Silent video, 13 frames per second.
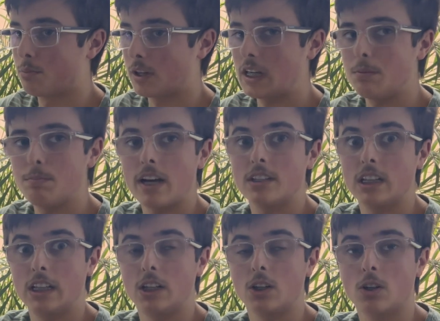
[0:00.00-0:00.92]
breed better
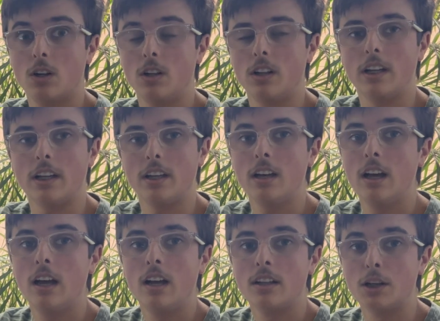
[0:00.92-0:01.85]
in a colony
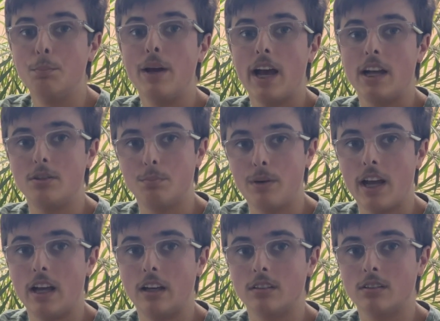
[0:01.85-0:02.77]
compared to
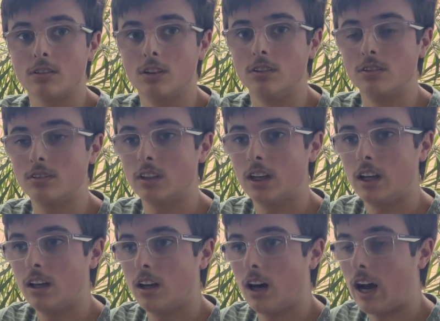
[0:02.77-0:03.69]
pairs, because
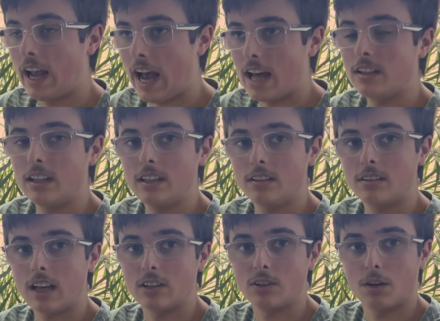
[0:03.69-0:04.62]
I had these
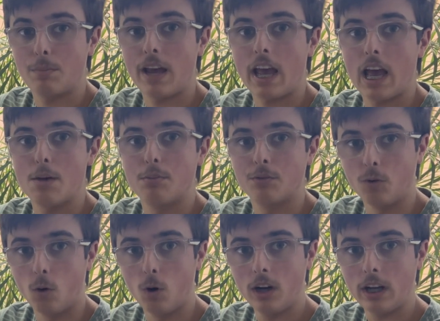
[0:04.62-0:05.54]
as a pair
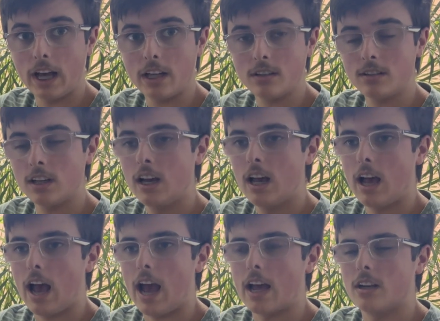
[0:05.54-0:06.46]
beforehand
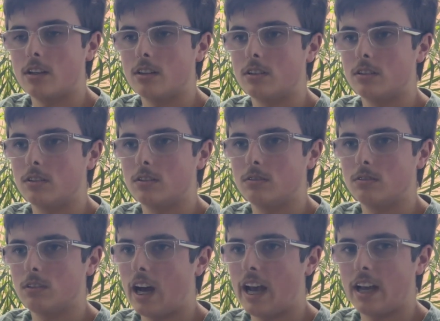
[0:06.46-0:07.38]
and
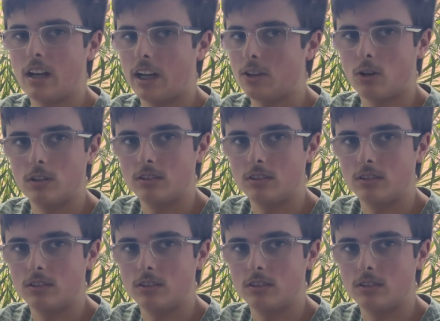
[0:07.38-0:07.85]
I had like no